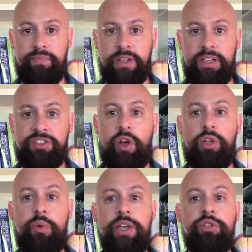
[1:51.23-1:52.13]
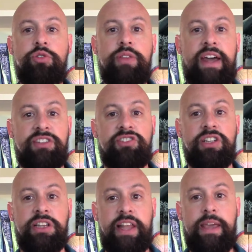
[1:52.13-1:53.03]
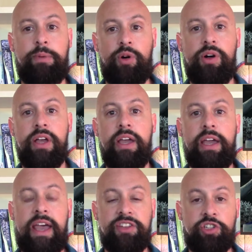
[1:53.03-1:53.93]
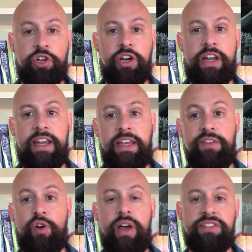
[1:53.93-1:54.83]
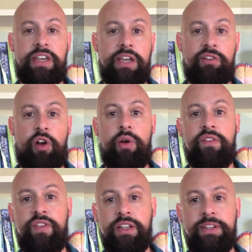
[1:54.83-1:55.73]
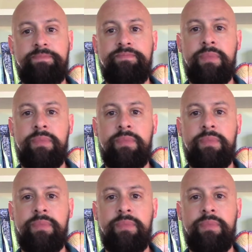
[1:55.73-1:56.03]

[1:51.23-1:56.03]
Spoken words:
It's the only way you do that is to label as good and evil, as hero and villain.